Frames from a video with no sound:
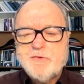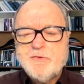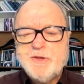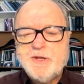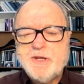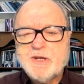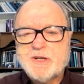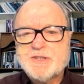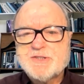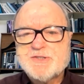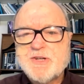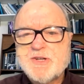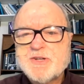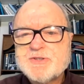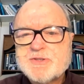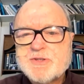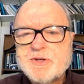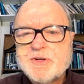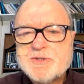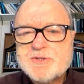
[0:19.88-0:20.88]
The
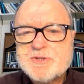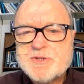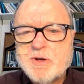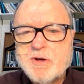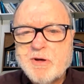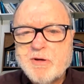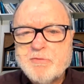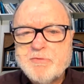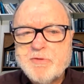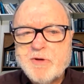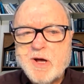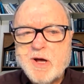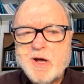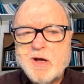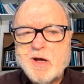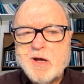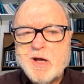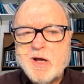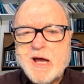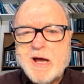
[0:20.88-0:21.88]
existence of
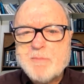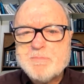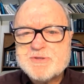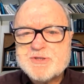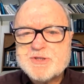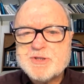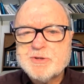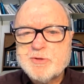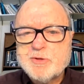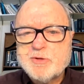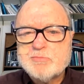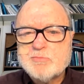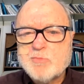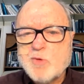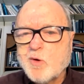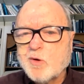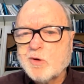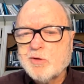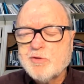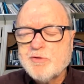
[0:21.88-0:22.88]
absolute
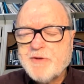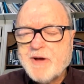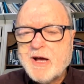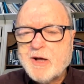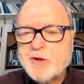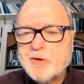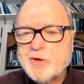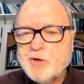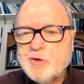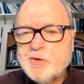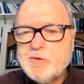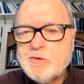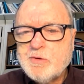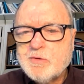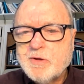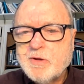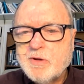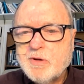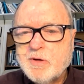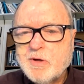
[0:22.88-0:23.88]
moral value
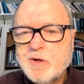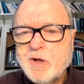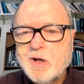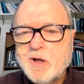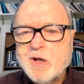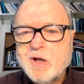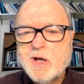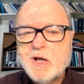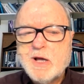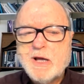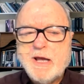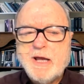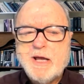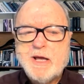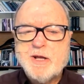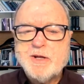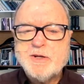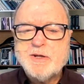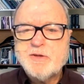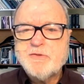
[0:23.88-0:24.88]

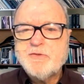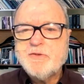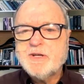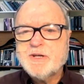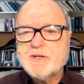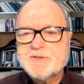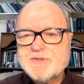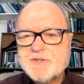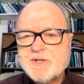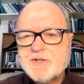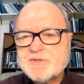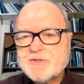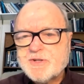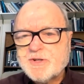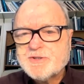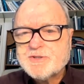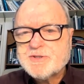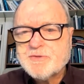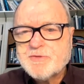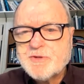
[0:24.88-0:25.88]
and the
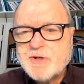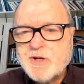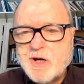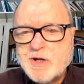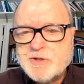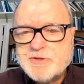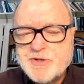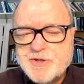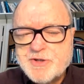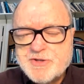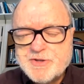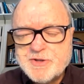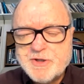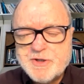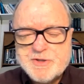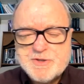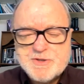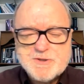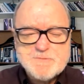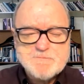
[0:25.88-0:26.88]
existence of
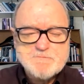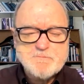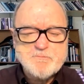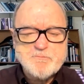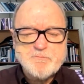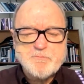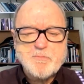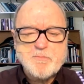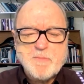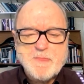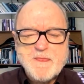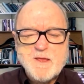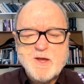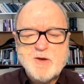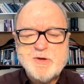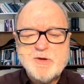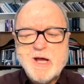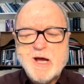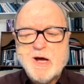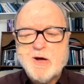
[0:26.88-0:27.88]
consciousness.
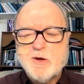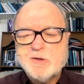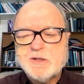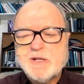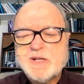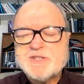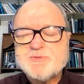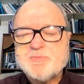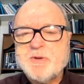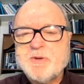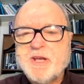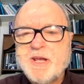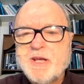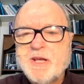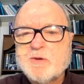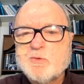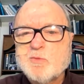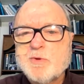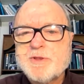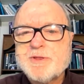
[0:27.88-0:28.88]
Now, let's
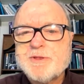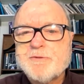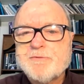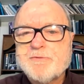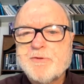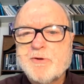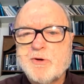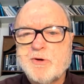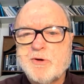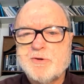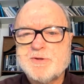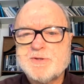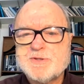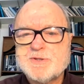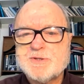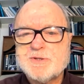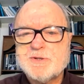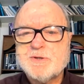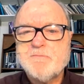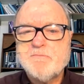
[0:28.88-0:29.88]
begin with the
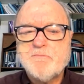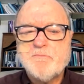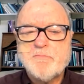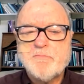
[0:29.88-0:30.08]
first.